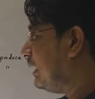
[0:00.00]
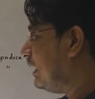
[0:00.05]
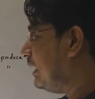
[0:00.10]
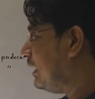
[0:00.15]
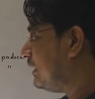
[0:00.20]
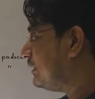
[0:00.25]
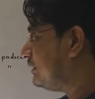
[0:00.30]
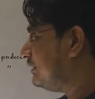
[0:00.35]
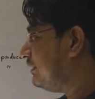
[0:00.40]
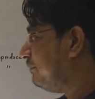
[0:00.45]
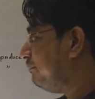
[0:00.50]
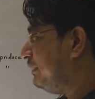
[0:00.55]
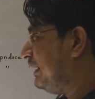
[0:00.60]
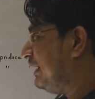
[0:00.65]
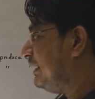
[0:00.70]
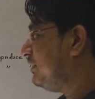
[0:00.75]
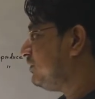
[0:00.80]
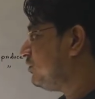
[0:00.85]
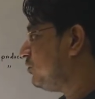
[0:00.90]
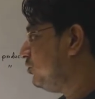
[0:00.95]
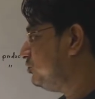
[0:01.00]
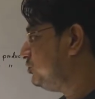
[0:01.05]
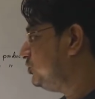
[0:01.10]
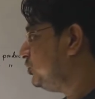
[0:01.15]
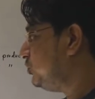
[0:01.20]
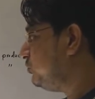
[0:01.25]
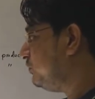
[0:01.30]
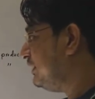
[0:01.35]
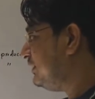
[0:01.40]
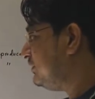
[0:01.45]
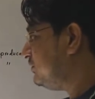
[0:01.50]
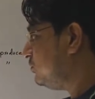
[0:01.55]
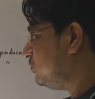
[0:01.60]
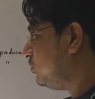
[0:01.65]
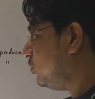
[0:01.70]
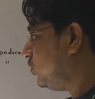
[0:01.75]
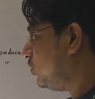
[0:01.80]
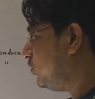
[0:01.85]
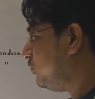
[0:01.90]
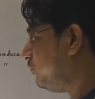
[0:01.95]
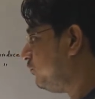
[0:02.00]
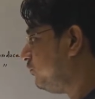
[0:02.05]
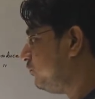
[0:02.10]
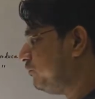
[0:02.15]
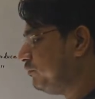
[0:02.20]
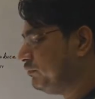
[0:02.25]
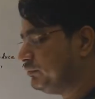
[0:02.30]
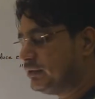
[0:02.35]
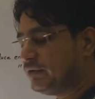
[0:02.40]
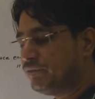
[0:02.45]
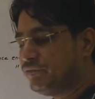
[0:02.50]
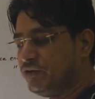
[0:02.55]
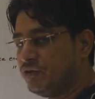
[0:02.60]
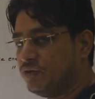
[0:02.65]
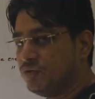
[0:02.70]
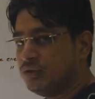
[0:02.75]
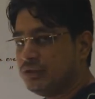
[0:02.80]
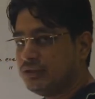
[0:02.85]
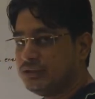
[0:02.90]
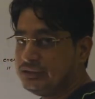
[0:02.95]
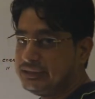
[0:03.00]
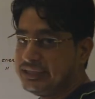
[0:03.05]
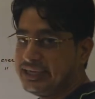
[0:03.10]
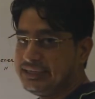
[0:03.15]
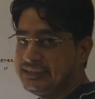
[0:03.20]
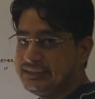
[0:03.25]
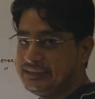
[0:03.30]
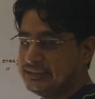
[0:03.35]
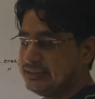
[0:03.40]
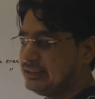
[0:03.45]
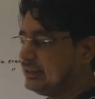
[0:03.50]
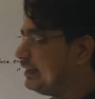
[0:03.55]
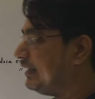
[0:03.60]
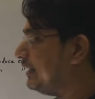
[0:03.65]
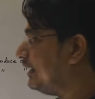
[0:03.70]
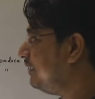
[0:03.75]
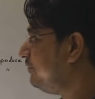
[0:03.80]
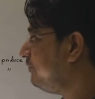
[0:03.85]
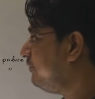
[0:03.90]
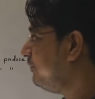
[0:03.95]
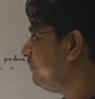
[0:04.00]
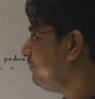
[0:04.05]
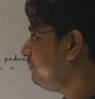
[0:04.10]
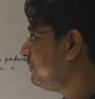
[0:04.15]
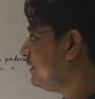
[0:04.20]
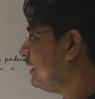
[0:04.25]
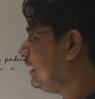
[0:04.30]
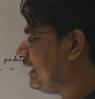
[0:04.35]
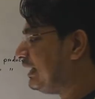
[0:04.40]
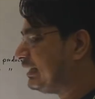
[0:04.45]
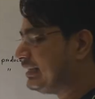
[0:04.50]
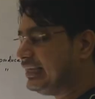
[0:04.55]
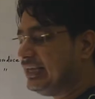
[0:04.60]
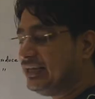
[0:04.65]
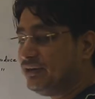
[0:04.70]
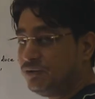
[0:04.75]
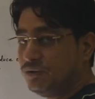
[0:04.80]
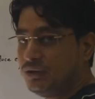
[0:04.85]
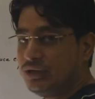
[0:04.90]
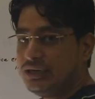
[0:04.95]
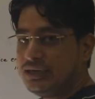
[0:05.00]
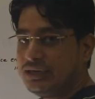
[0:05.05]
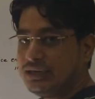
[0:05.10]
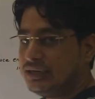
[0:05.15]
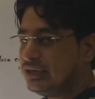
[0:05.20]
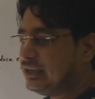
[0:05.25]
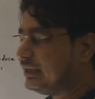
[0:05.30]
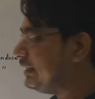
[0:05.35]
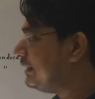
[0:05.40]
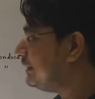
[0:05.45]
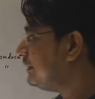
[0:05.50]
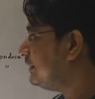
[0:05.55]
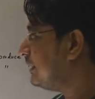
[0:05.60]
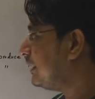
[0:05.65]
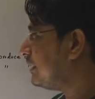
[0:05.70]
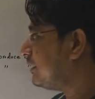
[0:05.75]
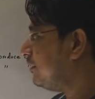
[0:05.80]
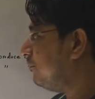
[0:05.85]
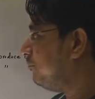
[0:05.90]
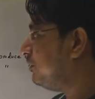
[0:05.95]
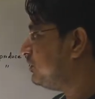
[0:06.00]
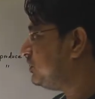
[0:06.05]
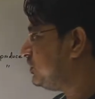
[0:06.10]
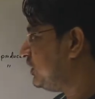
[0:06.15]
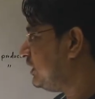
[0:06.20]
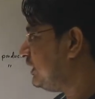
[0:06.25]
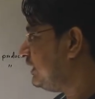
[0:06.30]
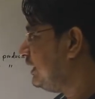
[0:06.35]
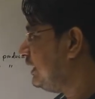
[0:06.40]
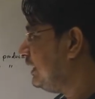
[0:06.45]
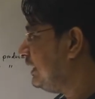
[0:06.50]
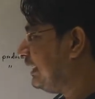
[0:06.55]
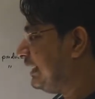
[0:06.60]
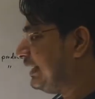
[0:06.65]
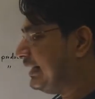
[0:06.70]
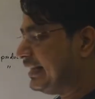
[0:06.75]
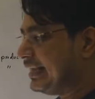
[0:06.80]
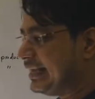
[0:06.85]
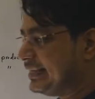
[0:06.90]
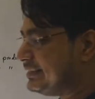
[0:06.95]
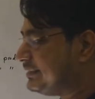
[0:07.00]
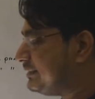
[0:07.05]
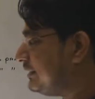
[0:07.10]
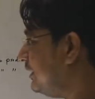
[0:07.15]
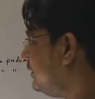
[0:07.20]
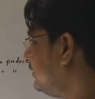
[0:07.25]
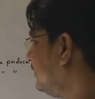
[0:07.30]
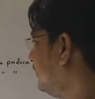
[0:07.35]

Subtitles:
are the main constituents of the fuel that have a key role in the combustion and hence